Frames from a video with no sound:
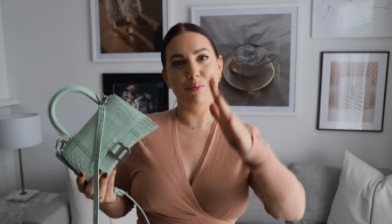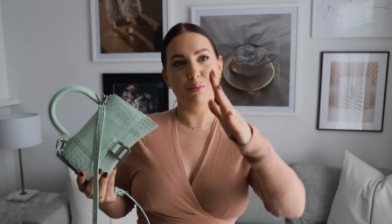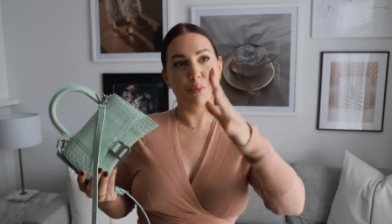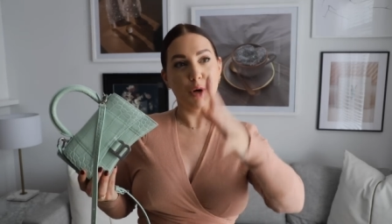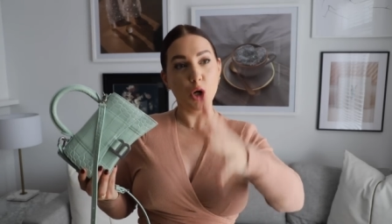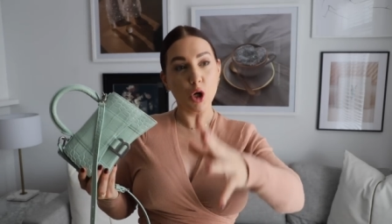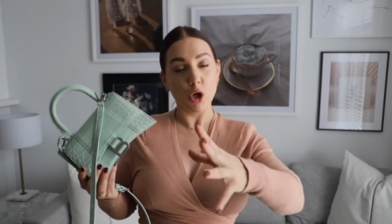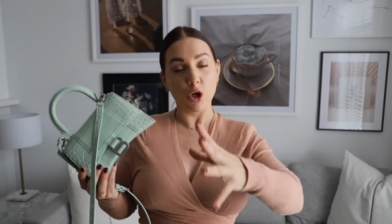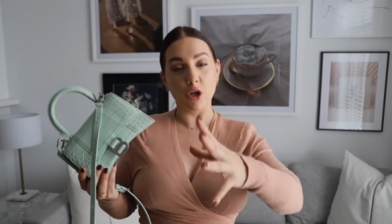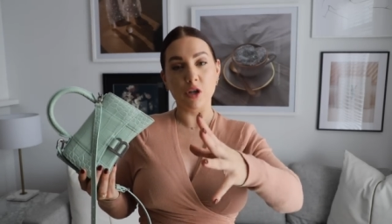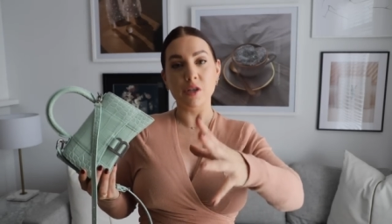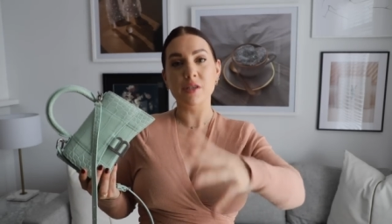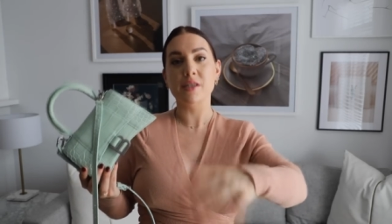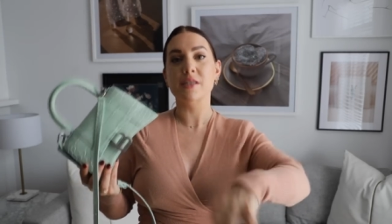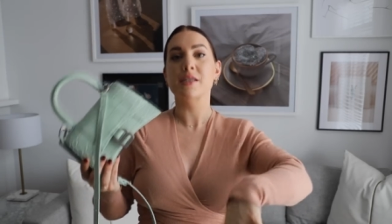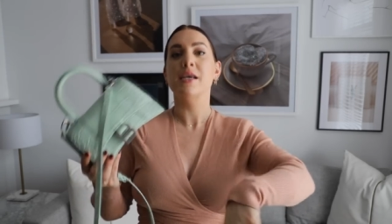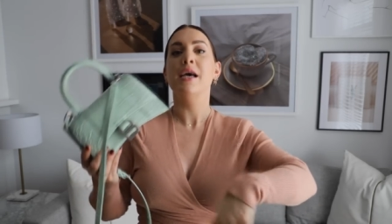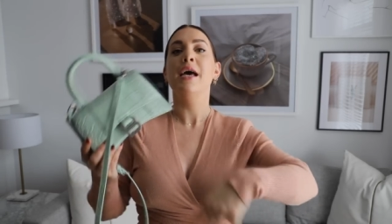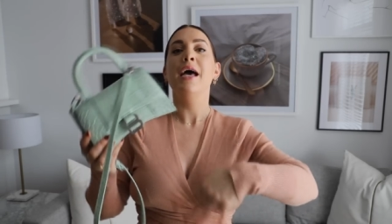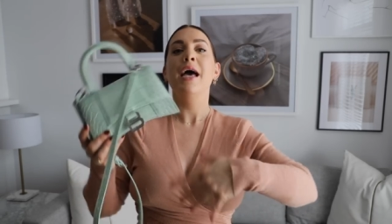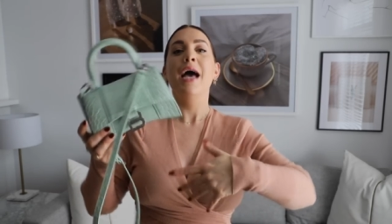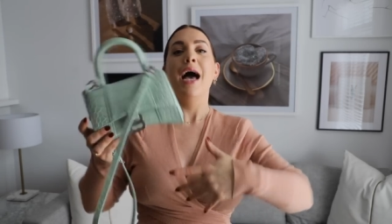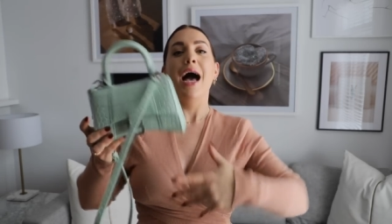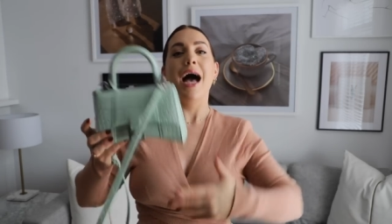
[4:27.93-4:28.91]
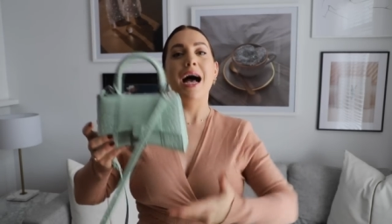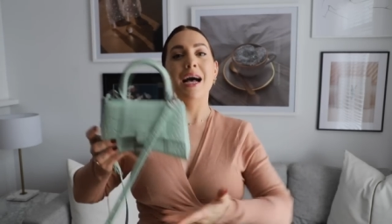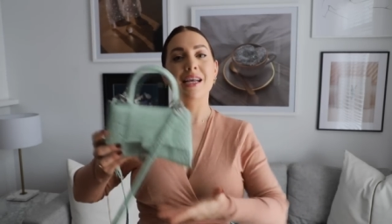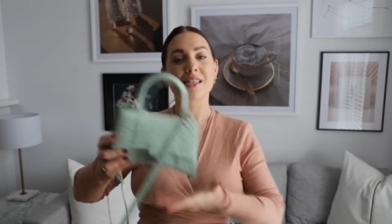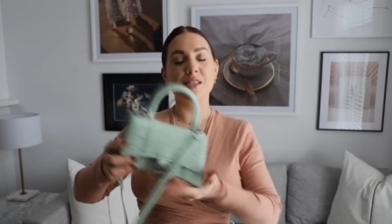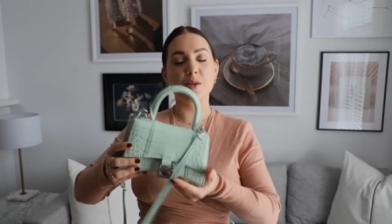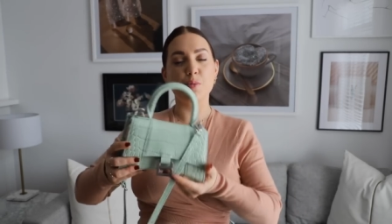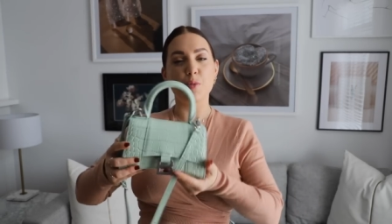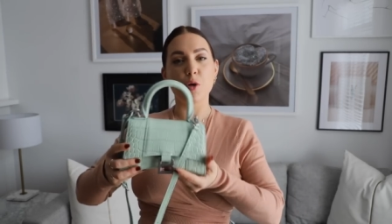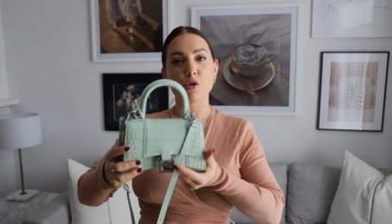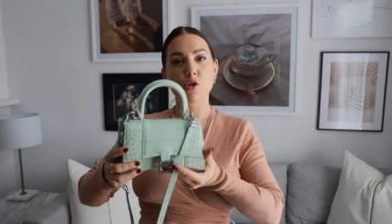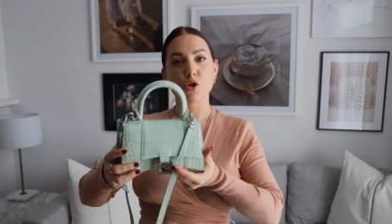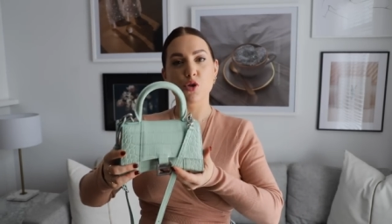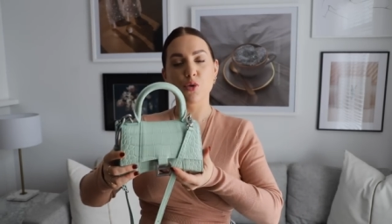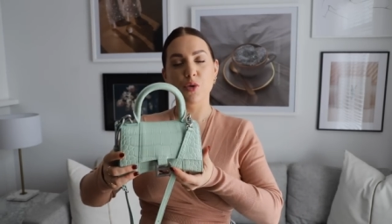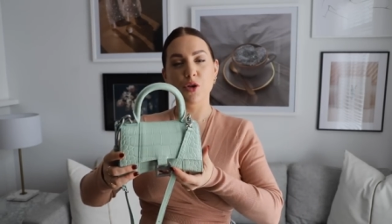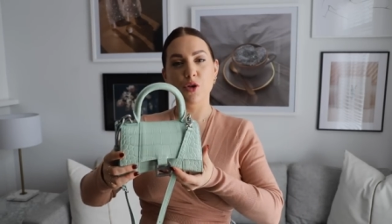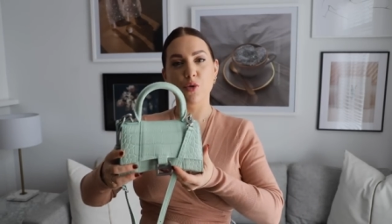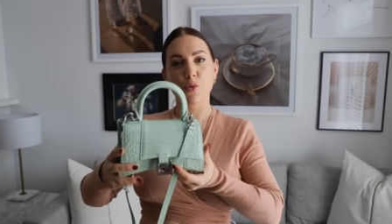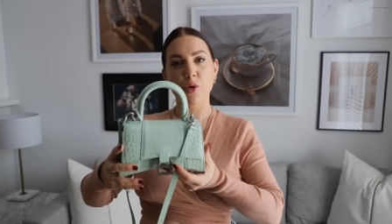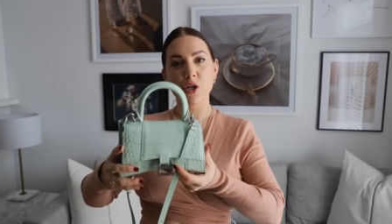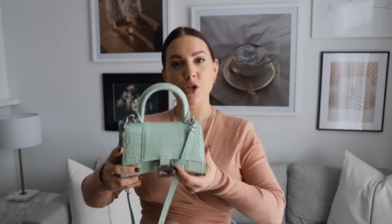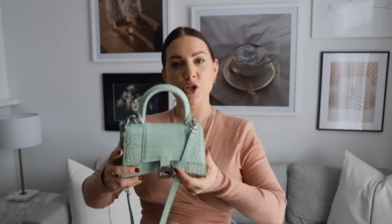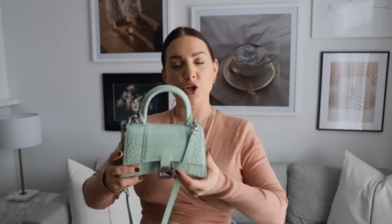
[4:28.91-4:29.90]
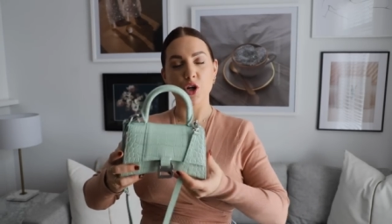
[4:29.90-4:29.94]
purse as opposed to in
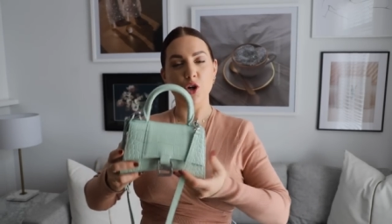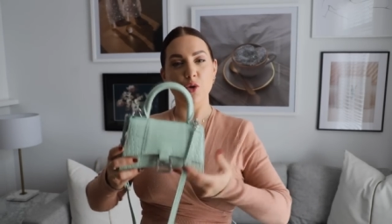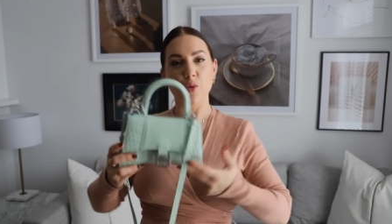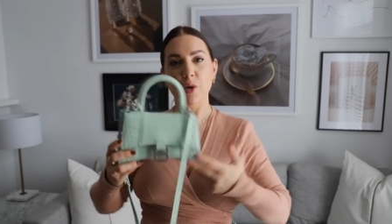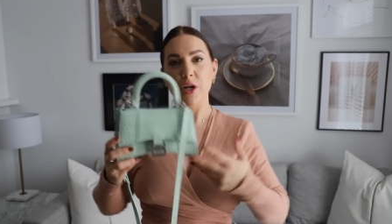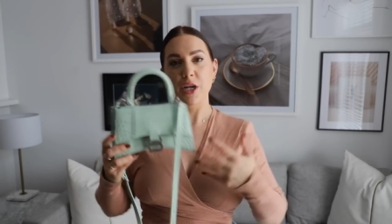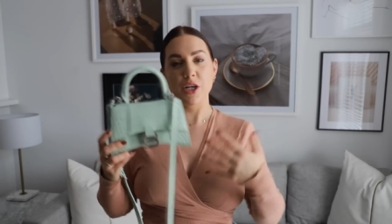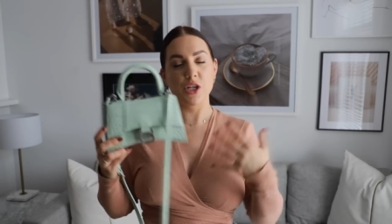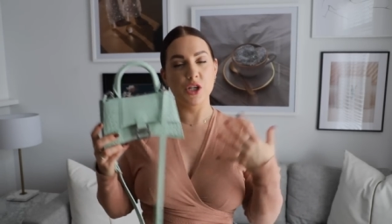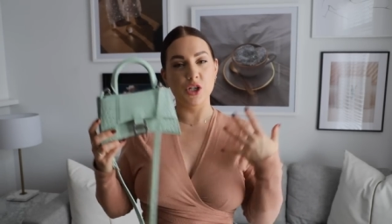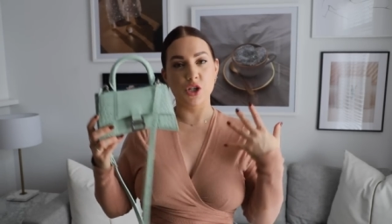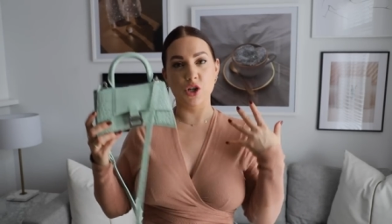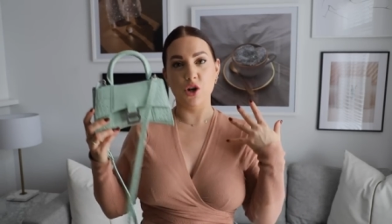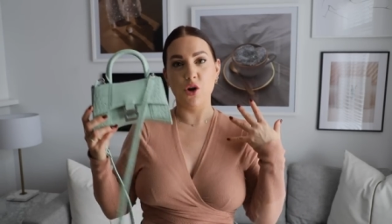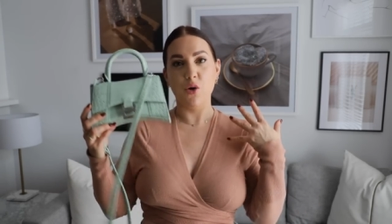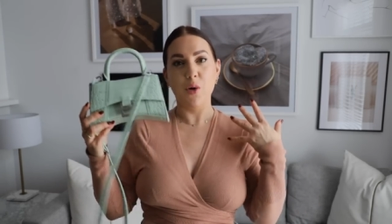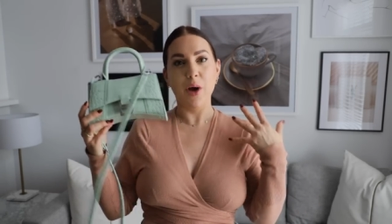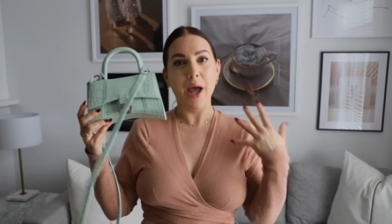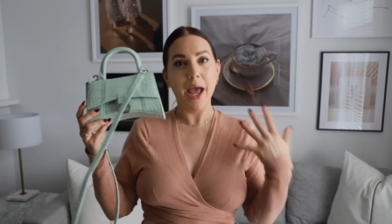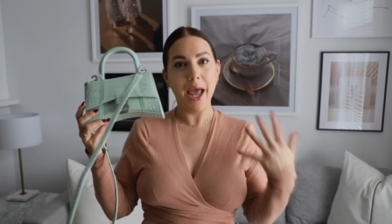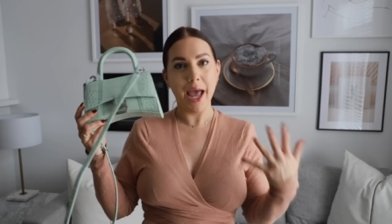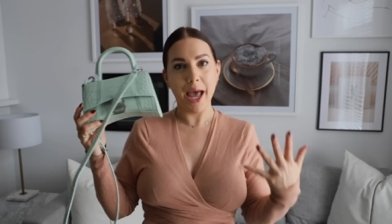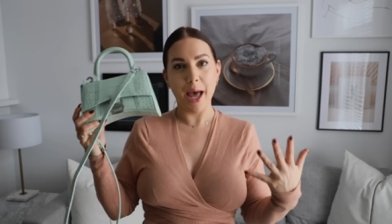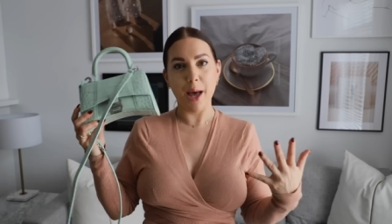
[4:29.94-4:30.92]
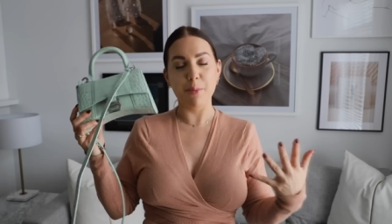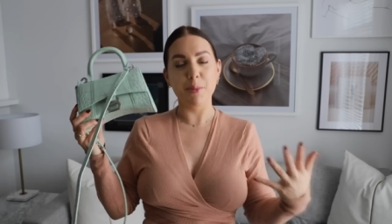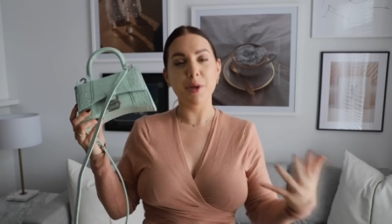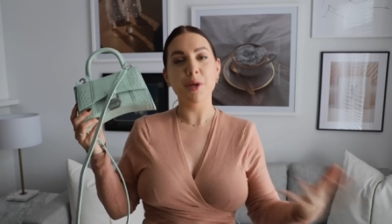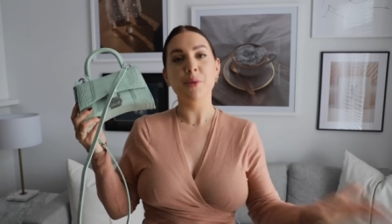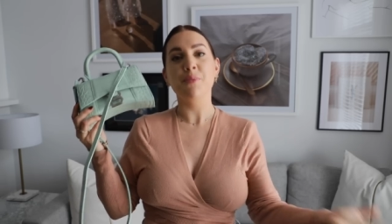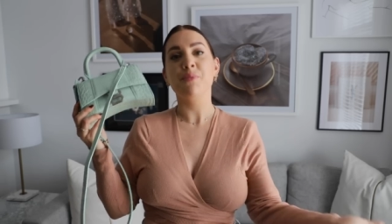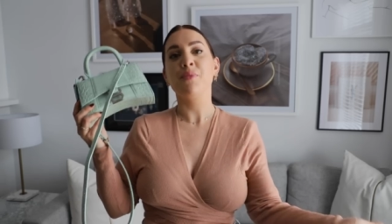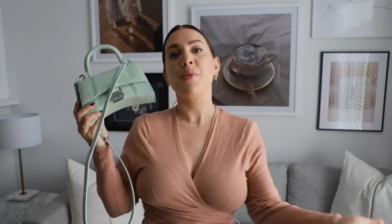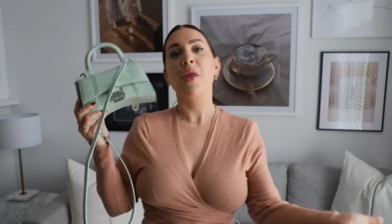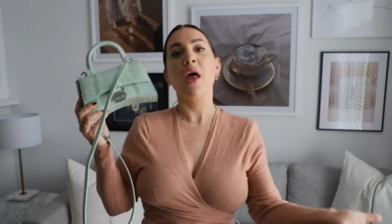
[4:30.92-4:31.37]
the winter when I just go ham